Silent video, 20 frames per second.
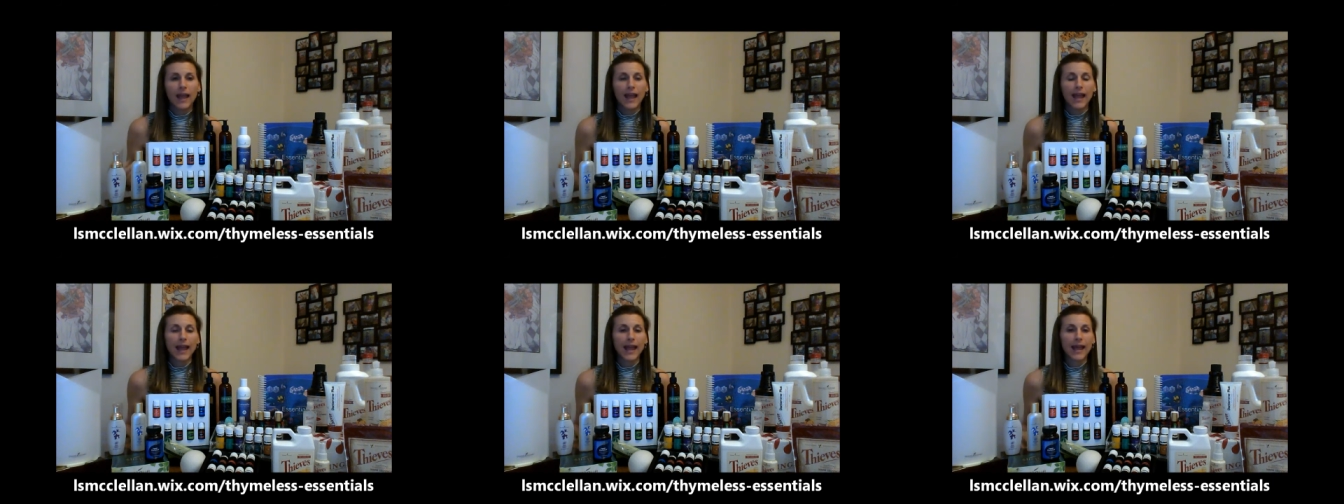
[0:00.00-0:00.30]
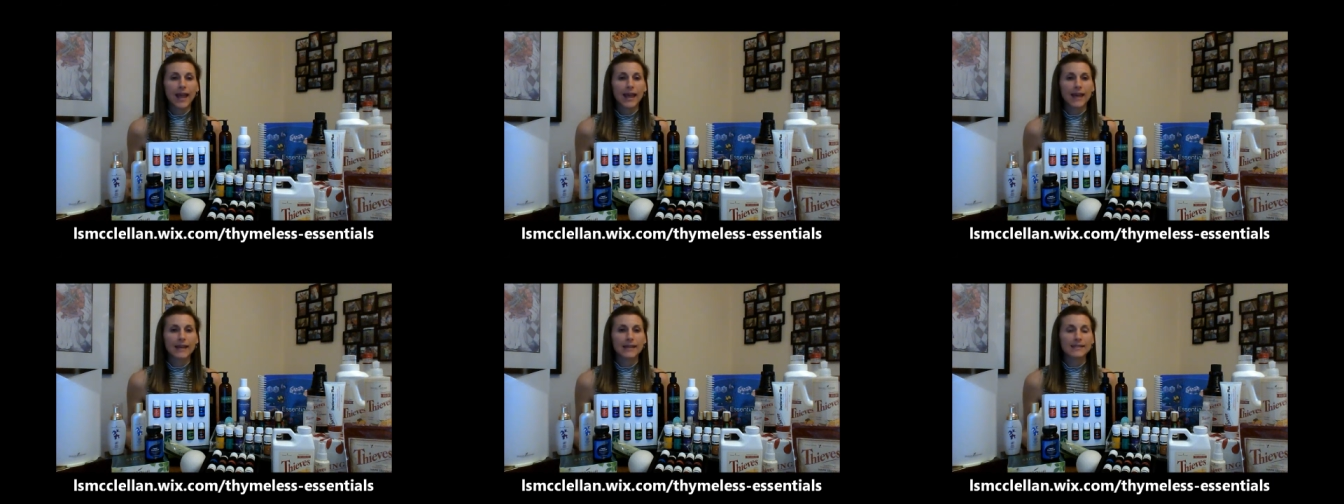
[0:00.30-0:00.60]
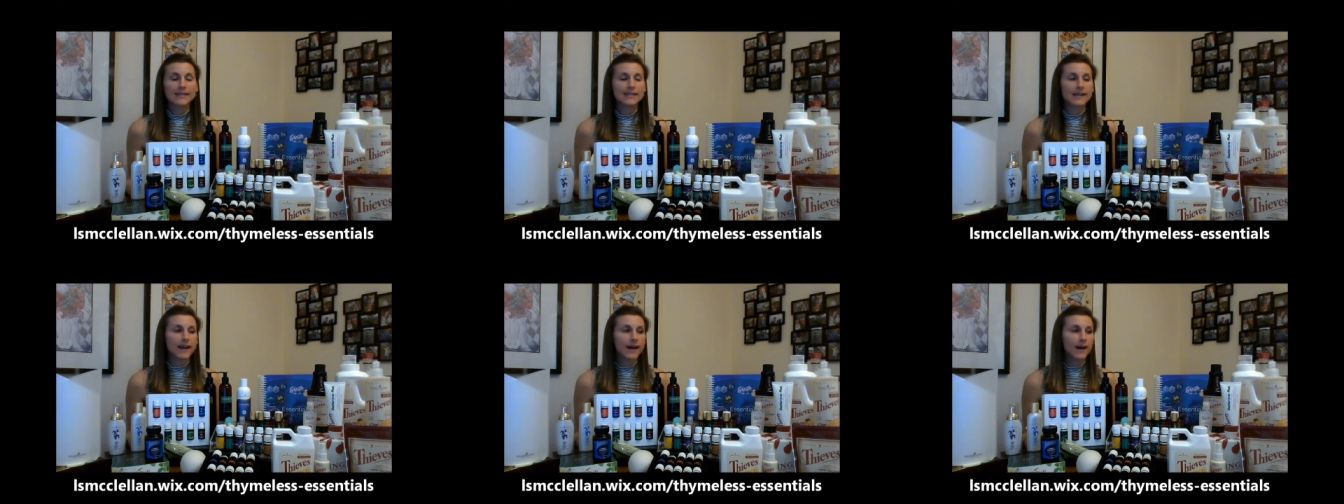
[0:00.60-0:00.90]

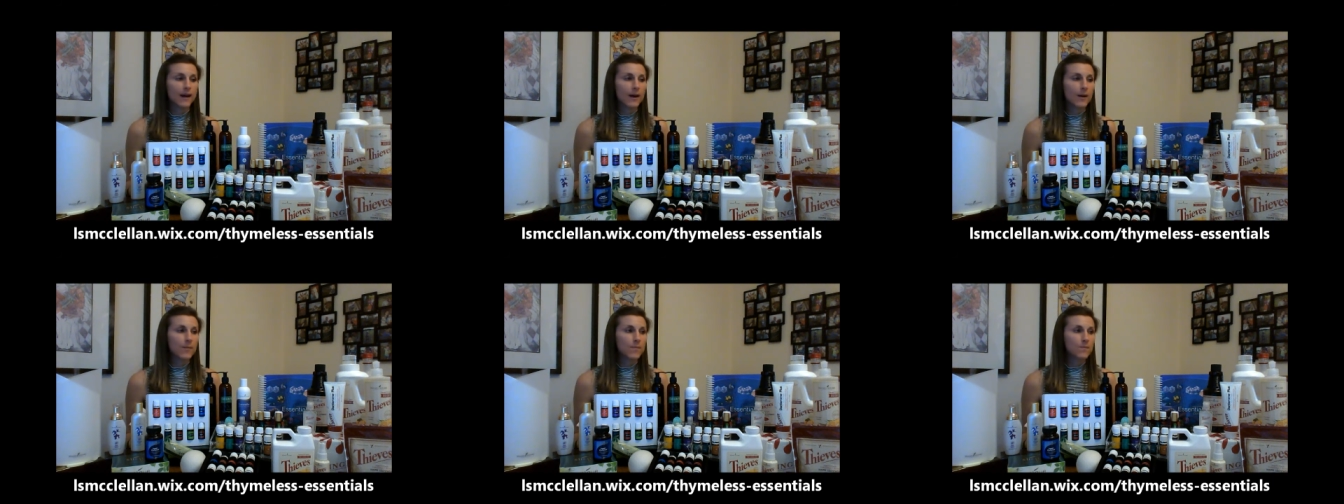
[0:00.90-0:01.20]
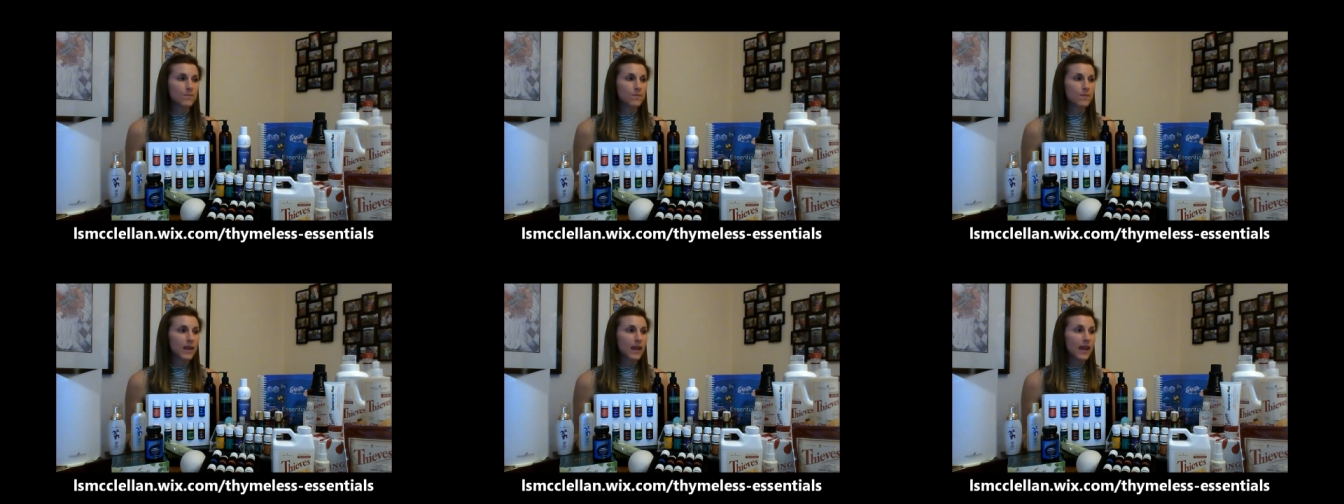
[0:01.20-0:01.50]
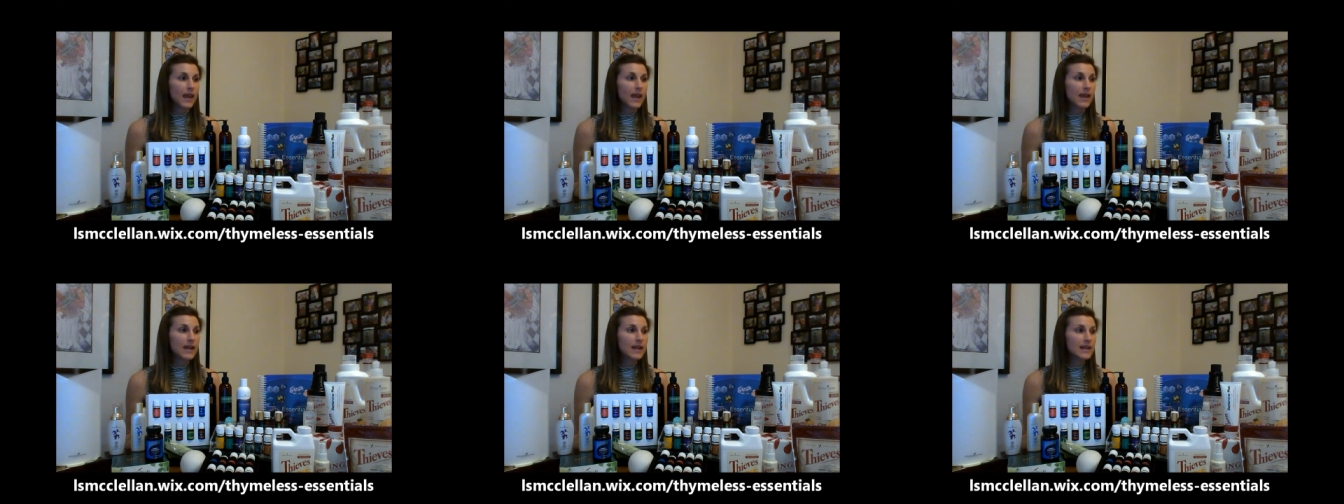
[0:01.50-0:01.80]
And
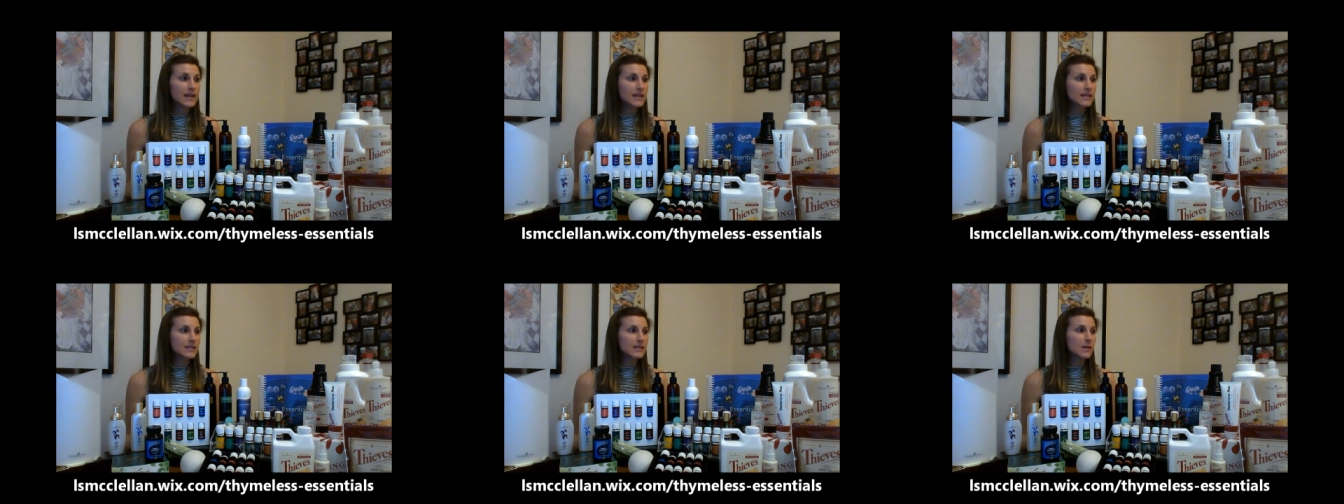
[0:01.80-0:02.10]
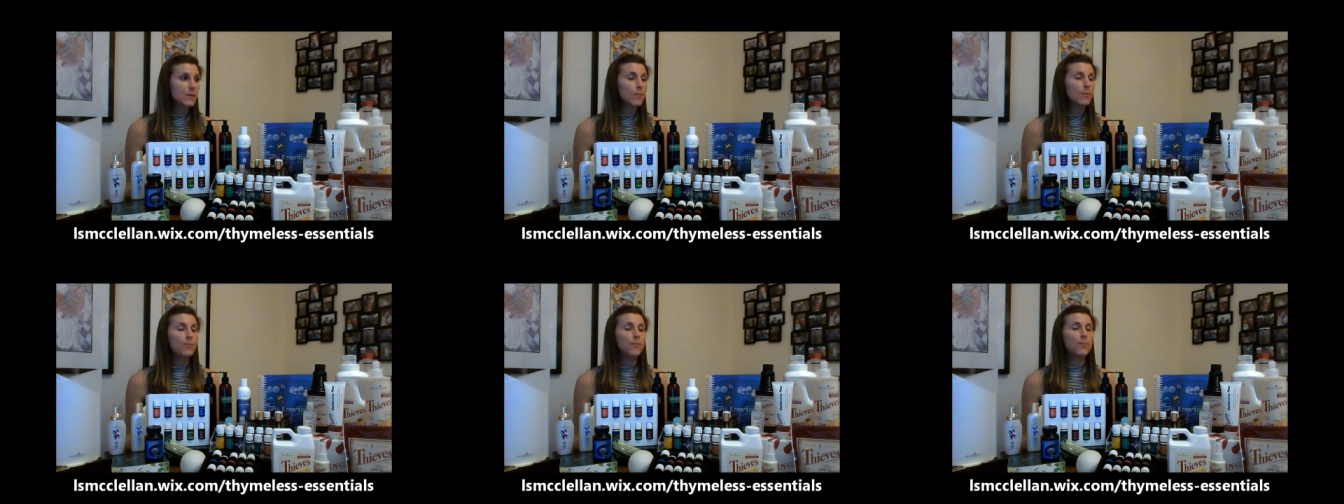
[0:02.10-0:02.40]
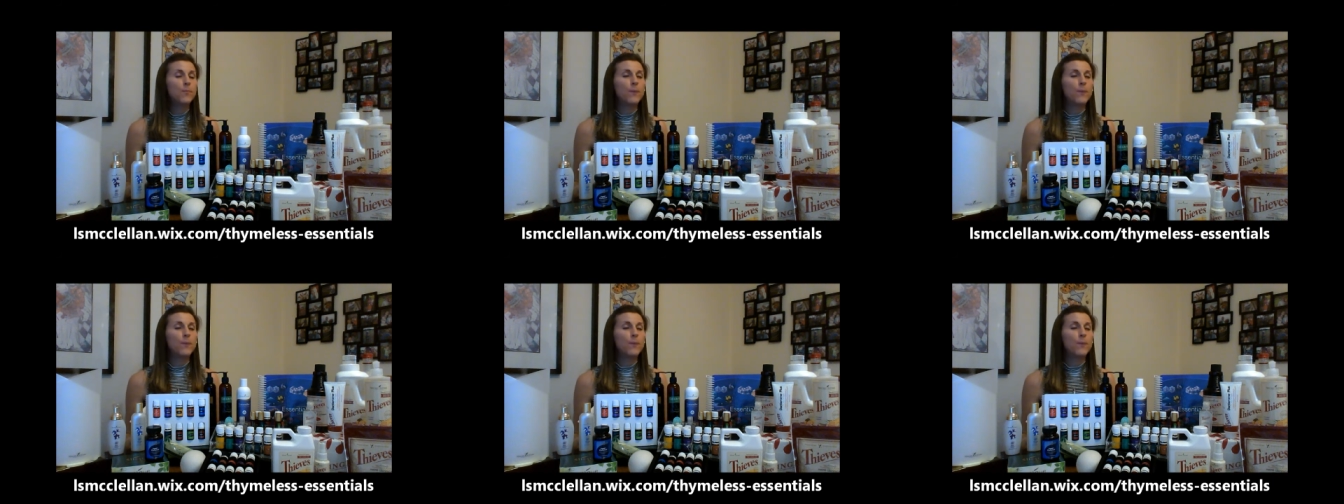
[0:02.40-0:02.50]
it is the